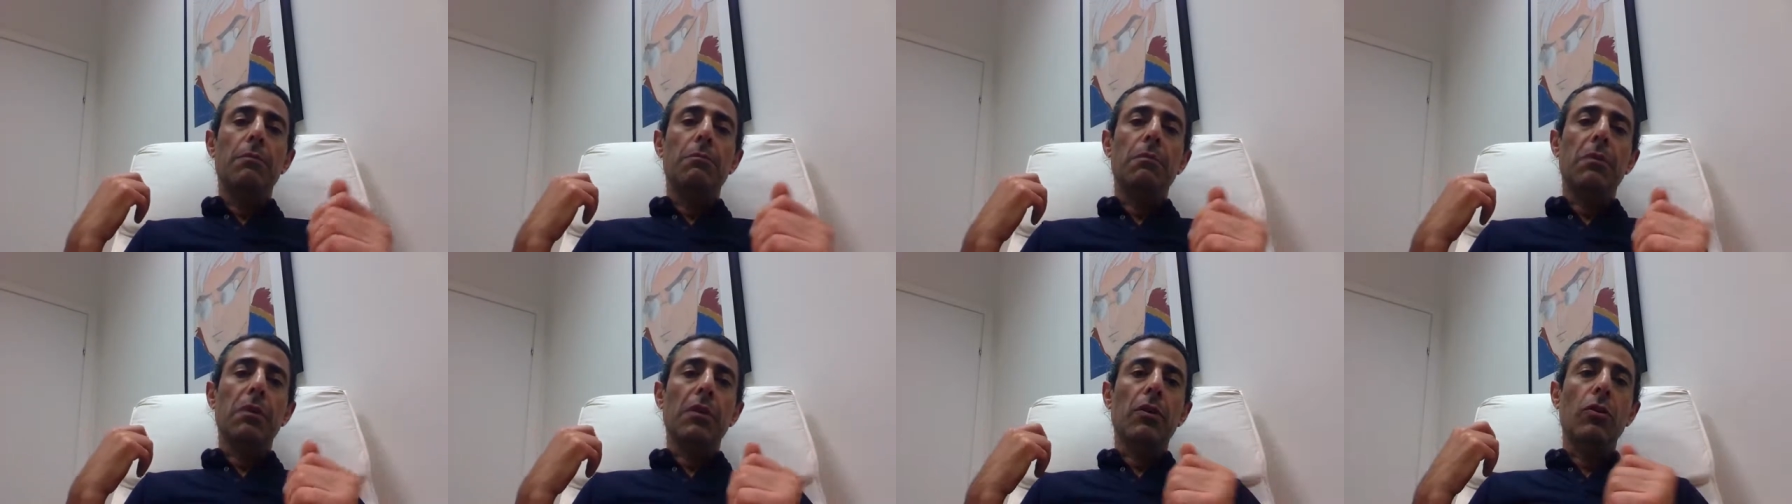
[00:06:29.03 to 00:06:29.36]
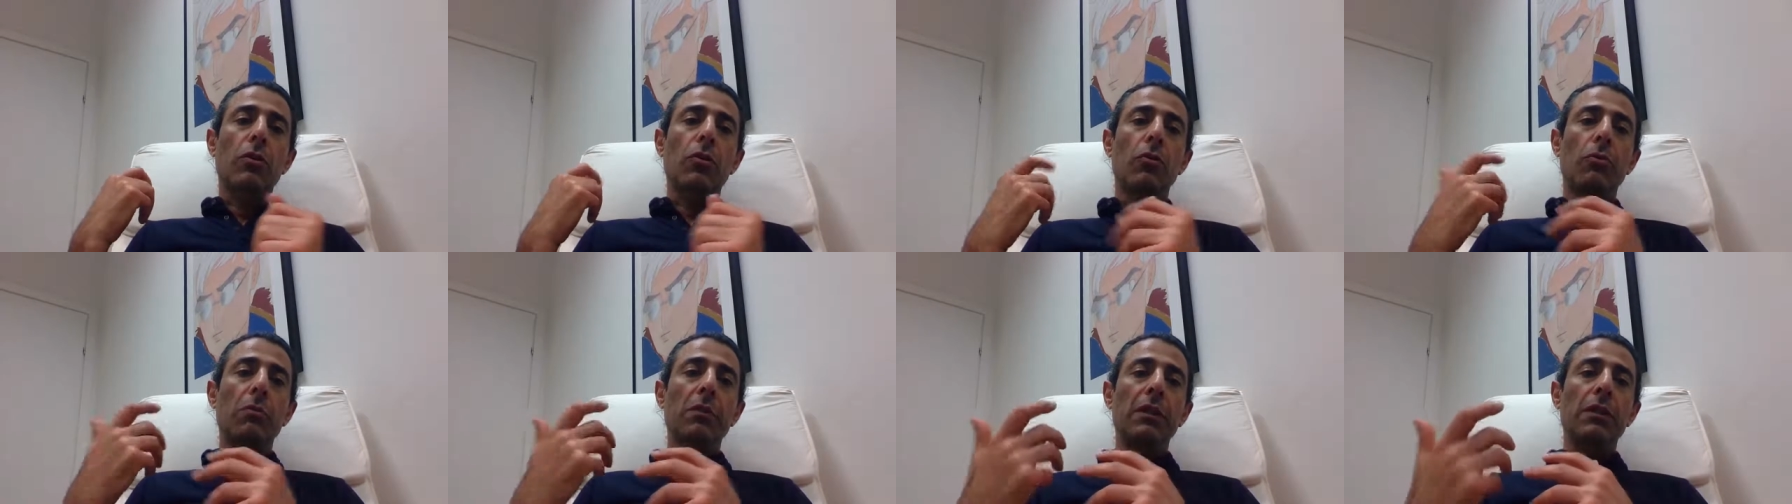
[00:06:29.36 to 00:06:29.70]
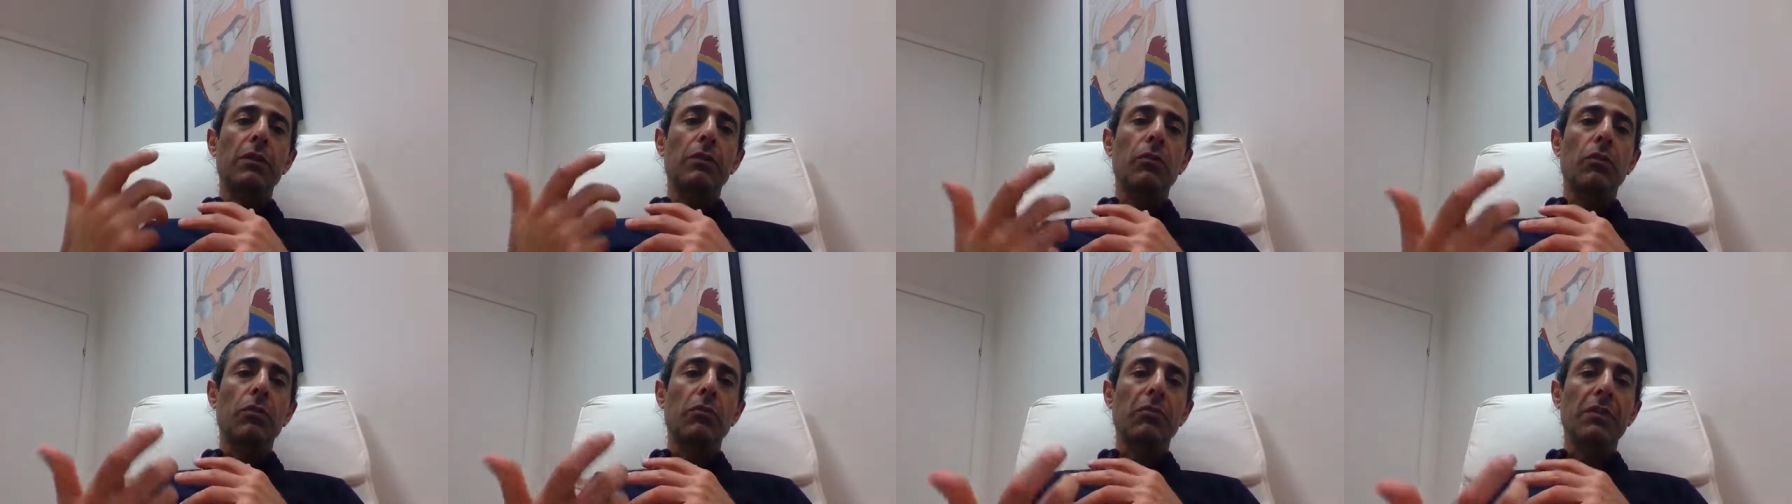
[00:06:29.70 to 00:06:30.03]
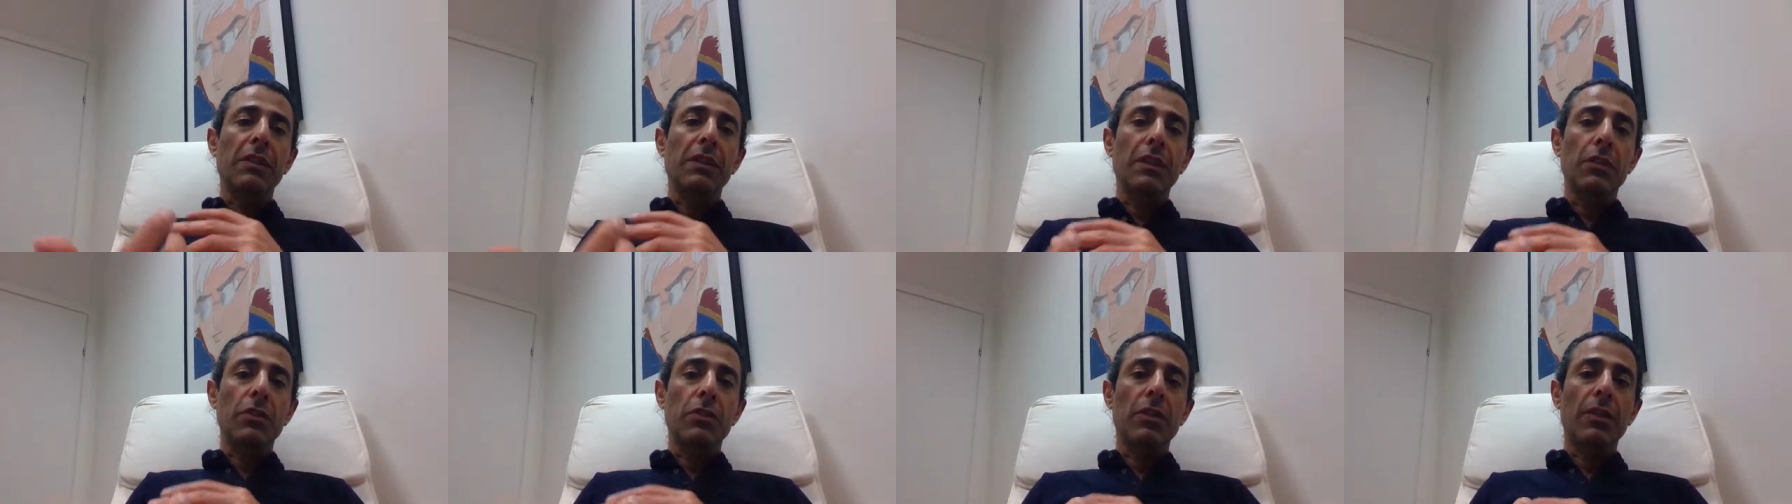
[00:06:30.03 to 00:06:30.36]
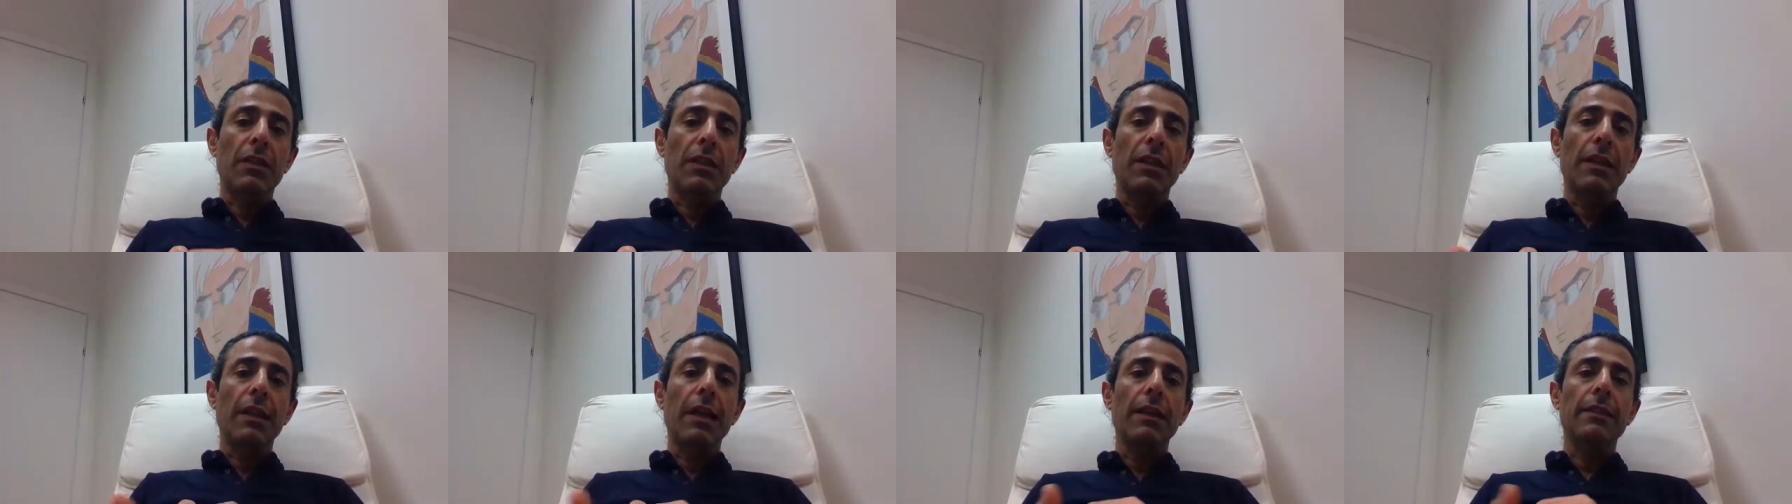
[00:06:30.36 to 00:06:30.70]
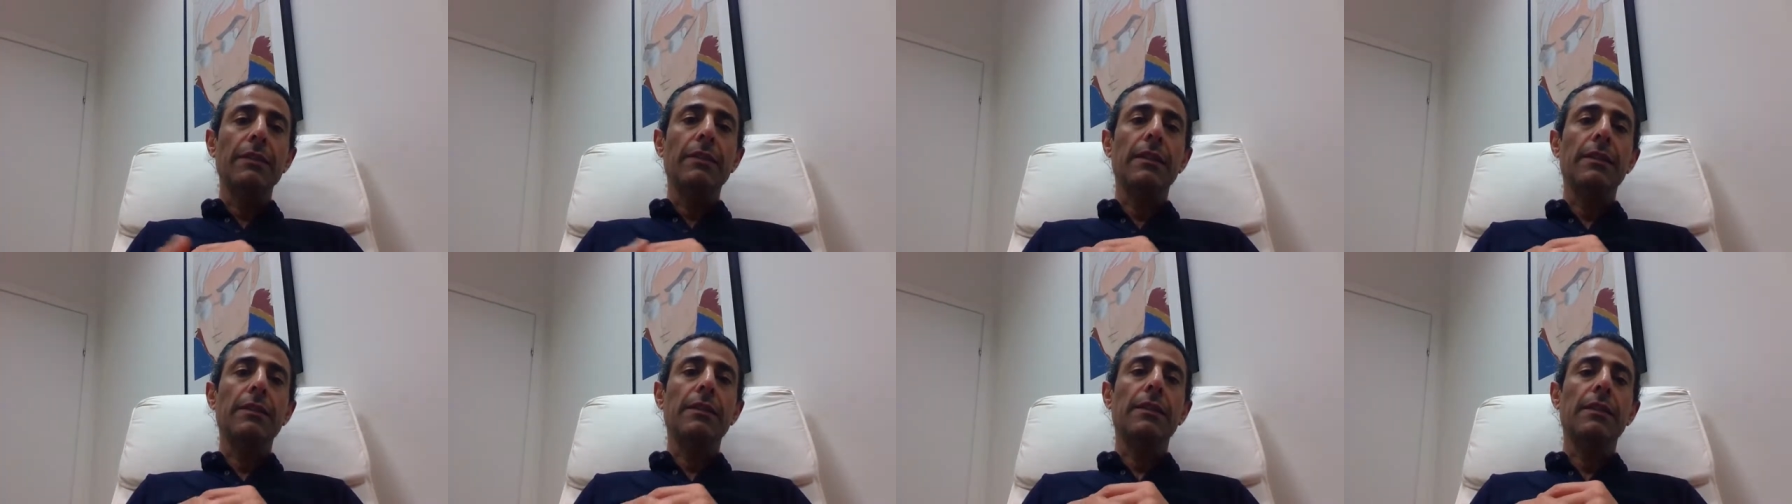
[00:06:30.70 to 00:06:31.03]
procurement of additional
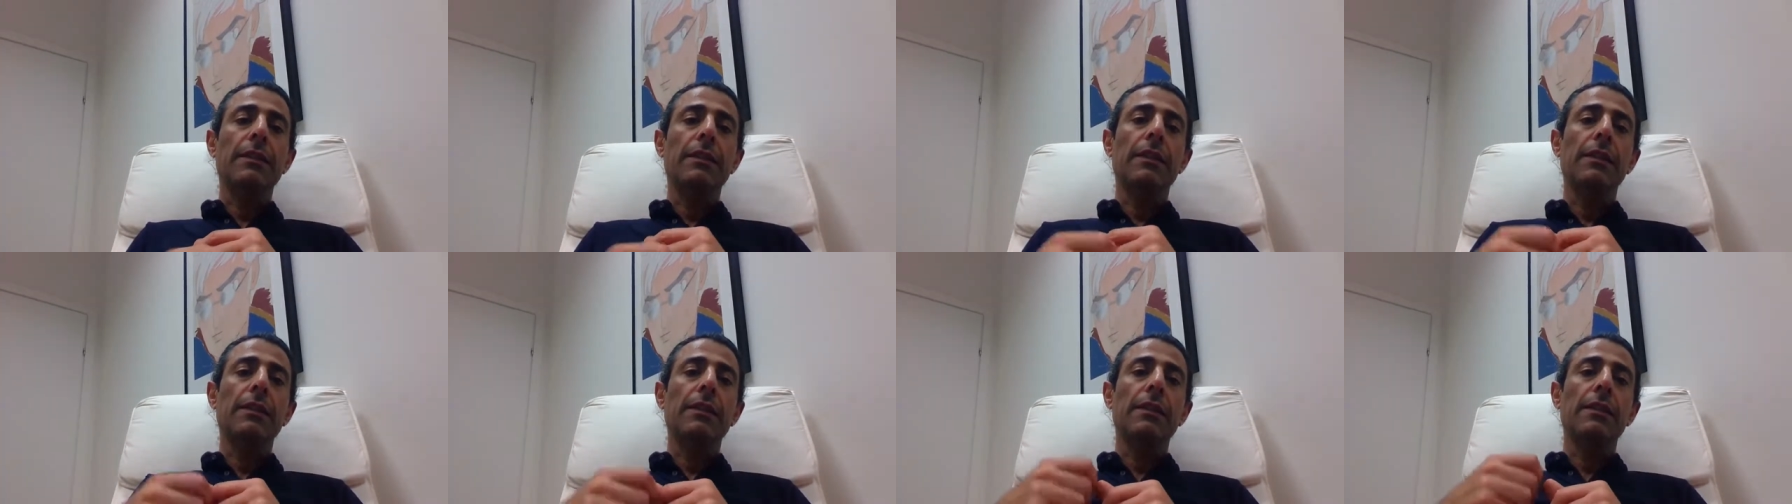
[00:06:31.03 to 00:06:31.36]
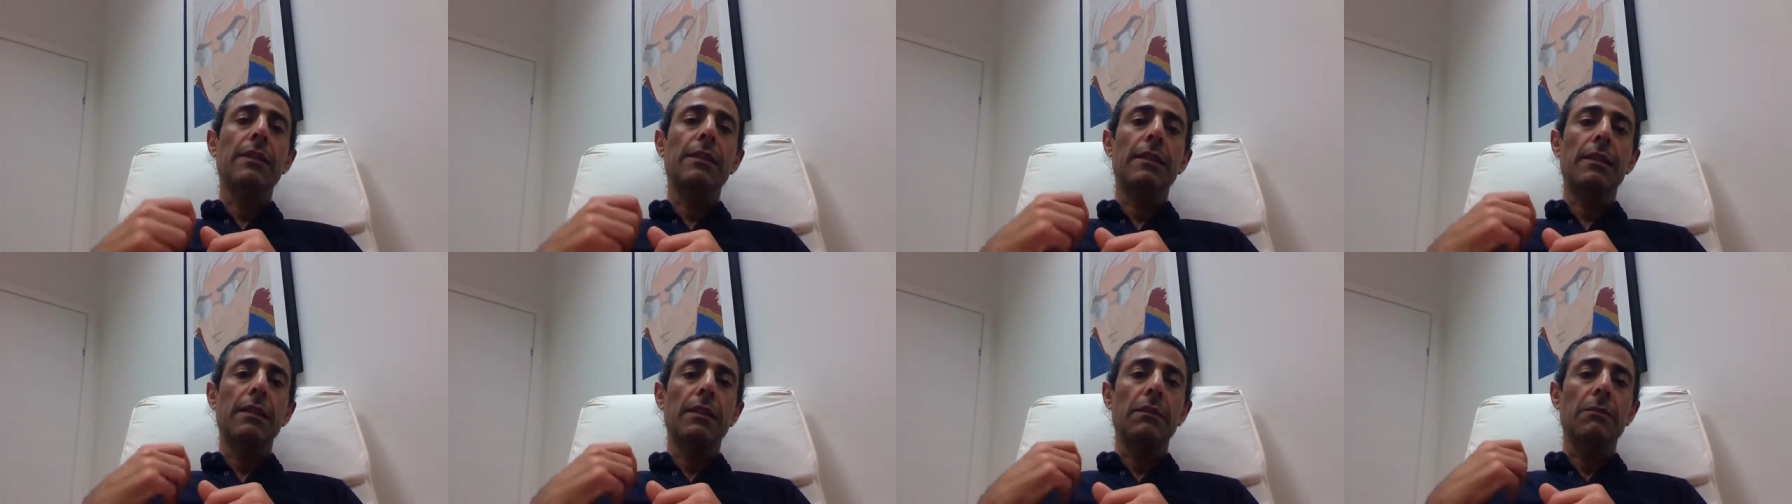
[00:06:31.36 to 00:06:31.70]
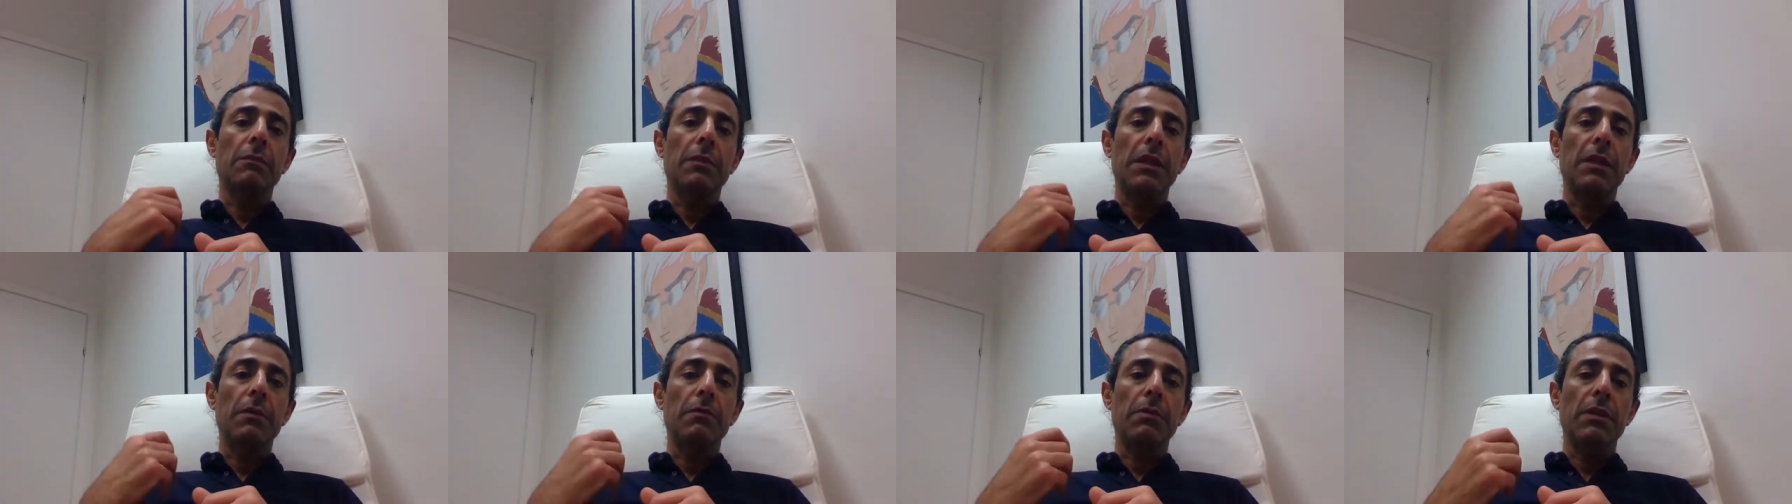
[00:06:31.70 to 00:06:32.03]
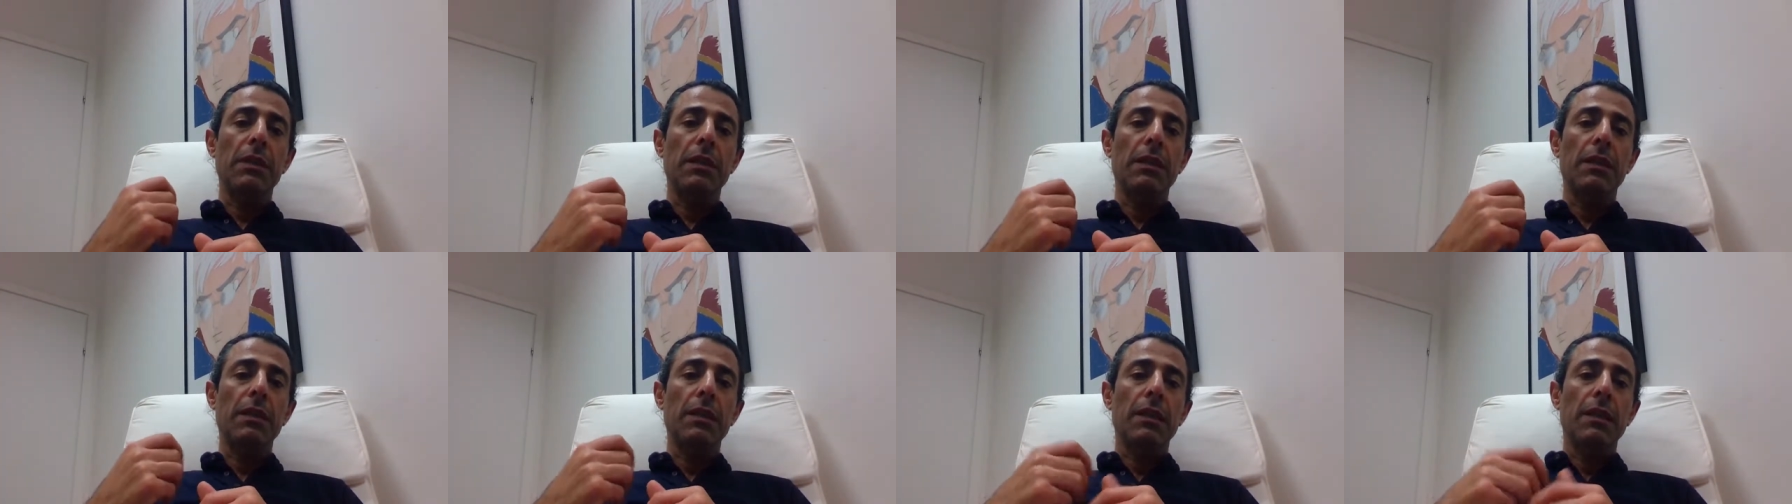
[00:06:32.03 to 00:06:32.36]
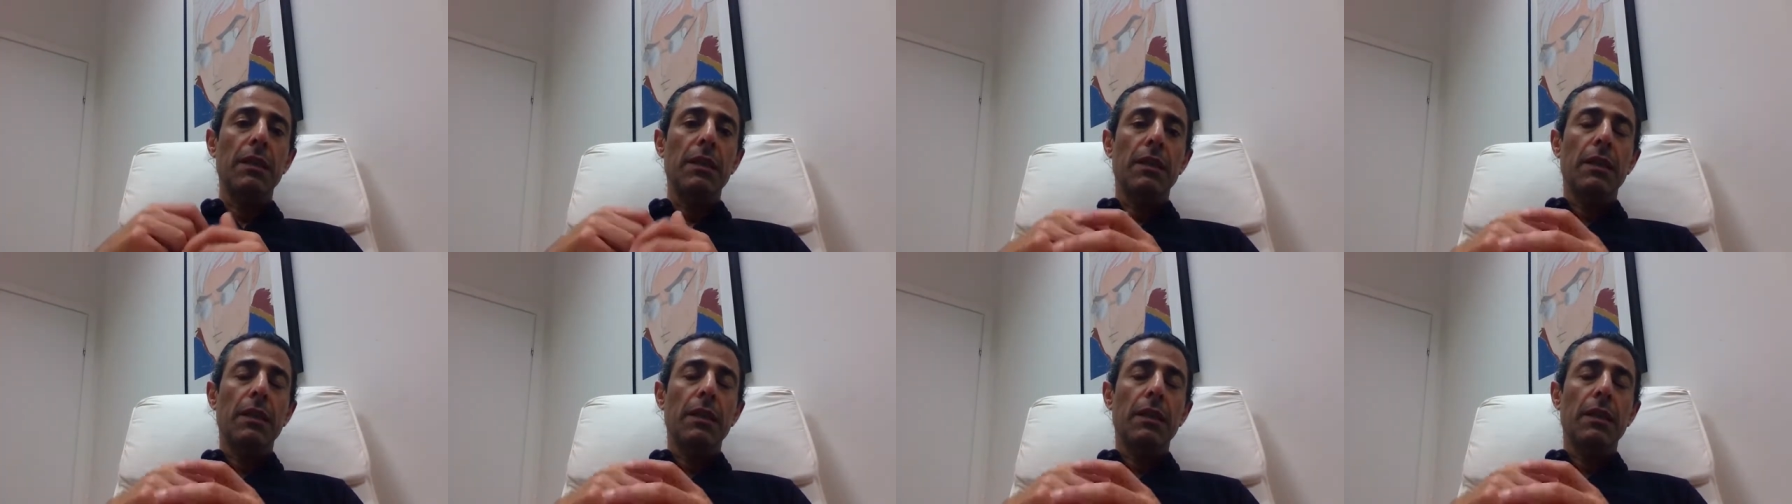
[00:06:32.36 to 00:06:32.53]
licenses, and maybe